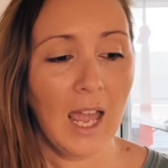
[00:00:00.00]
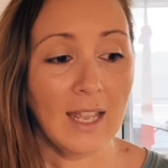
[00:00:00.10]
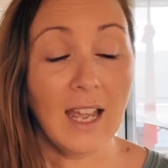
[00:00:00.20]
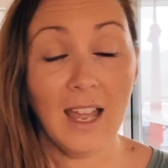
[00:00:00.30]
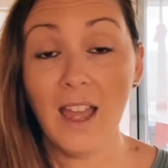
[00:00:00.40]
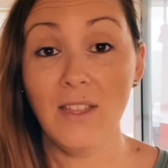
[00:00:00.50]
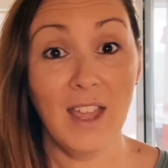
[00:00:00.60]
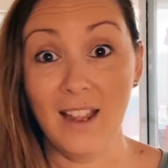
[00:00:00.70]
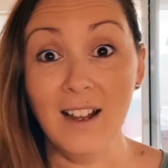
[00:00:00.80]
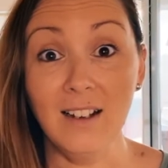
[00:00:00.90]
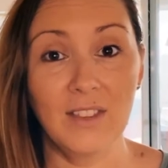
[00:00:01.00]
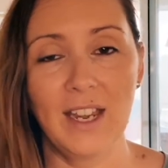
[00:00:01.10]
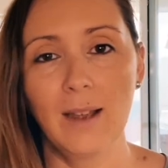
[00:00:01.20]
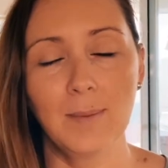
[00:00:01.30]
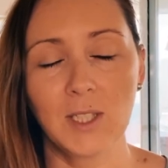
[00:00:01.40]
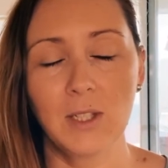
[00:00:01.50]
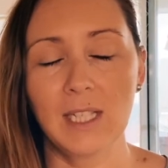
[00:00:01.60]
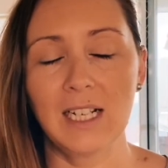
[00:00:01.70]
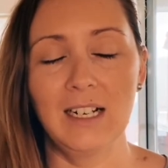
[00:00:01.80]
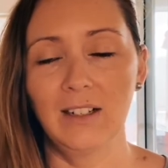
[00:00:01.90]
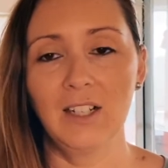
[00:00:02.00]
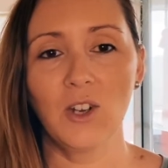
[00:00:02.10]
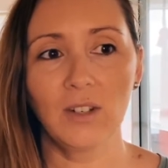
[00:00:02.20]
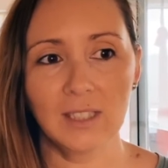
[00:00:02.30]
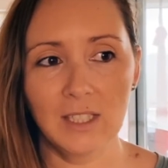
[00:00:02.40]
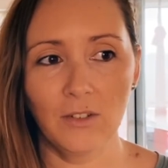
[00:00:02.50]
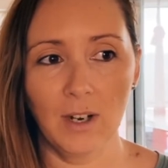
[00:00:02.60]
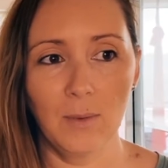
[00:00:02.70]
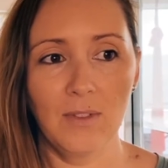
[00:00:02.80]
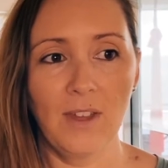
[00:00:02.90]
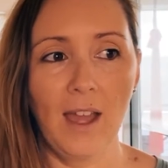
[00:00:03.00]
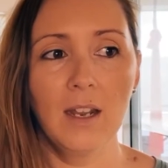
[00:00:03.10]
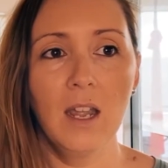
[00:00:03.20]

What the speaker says: and they are, they absolutely are, and I totally agree with that.